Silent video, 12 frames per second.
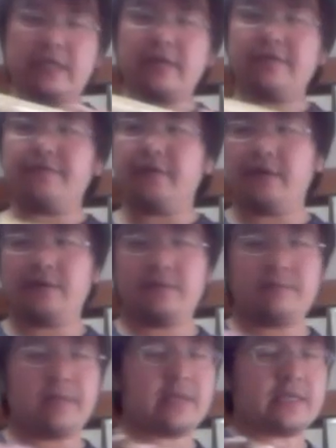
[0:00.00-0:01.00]
of
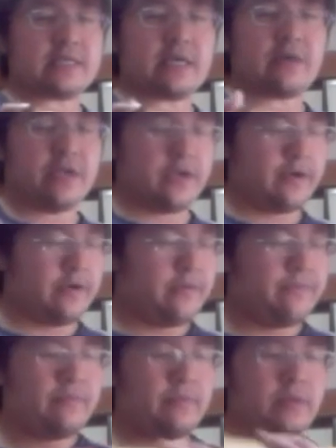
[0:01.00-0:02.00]
making the sound here,
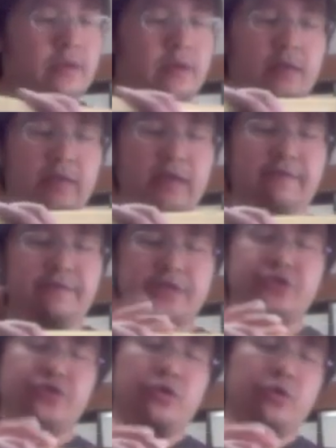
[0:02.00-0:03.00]
they have an extra
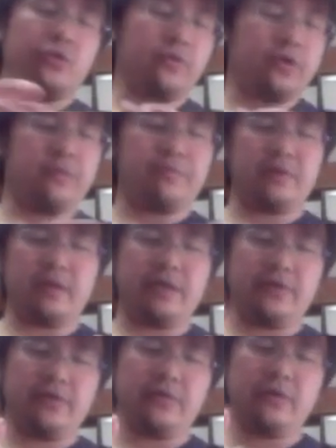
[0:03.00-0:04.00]
hole where you put a little